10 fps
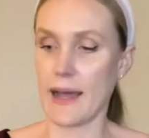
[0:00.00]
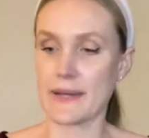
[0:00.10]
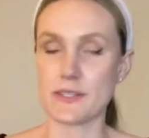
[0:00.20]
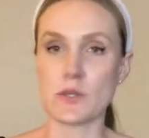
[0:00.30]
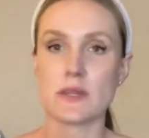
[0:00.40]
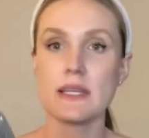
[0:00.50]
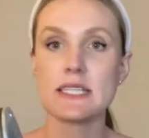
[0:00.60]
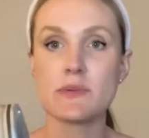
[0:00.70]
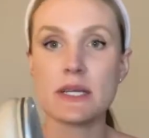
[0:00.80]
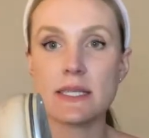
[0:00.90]
So
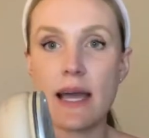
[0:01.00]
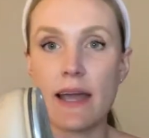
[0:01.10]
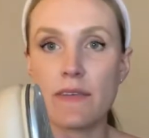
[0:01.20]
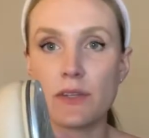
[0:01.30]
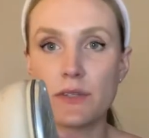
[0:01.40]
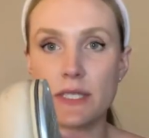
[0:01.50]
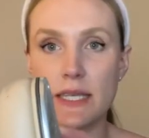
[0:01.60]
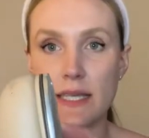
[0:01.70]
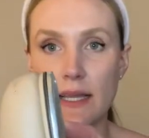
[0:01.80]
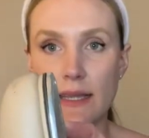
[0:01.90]
these ones I have
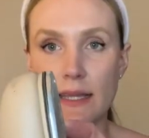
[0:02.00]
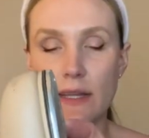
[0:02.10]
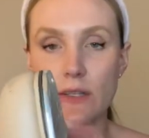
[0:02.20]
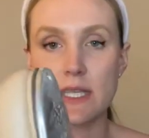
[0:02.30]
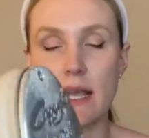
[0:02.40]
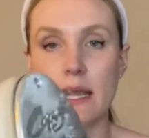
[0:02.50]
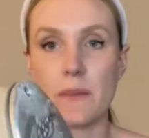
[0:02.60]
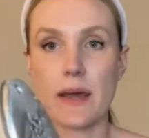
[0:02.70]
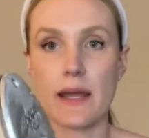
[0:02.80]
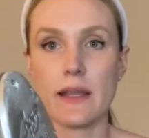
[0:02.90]
loosened a little tiny
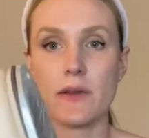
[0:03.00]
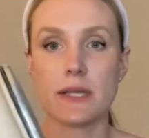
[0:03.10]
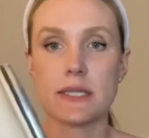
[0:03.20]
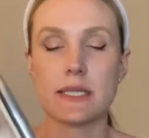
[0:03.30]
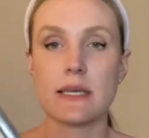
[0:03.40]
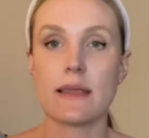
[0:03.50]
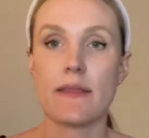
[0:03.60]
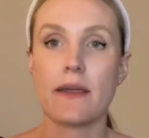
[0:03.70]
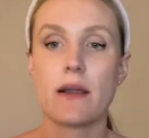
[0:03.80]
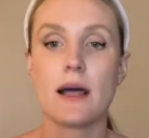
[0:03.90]
bit. You can see
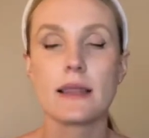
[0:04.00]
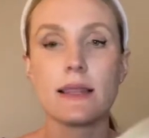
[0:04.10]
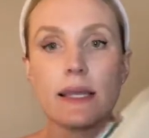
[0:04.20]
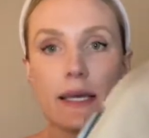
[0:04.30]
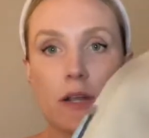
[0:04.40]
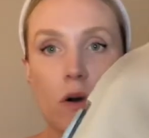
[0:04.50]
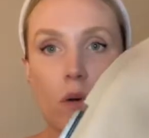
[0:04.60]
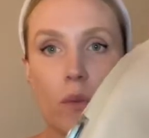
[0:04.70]
that they're a little